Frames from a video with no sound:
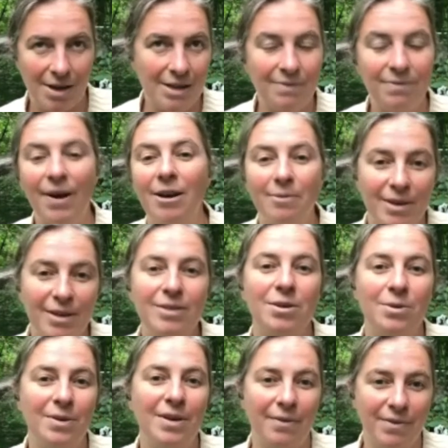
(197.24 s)
environments or
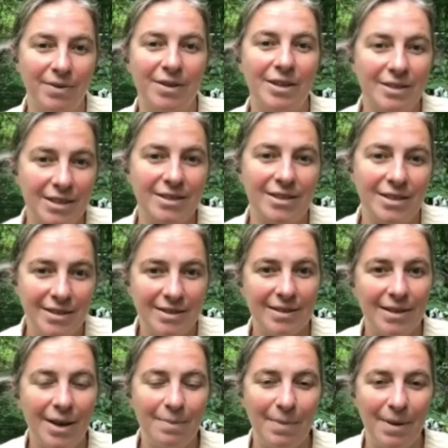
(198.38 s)
when novel conditions
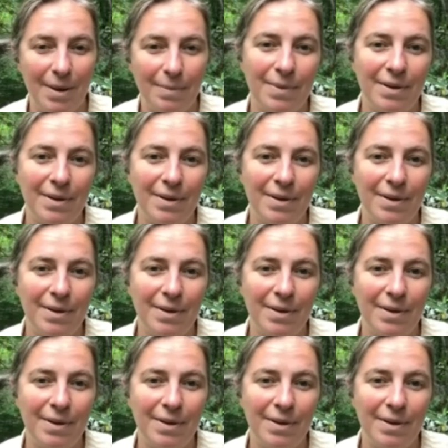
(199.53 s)
come up.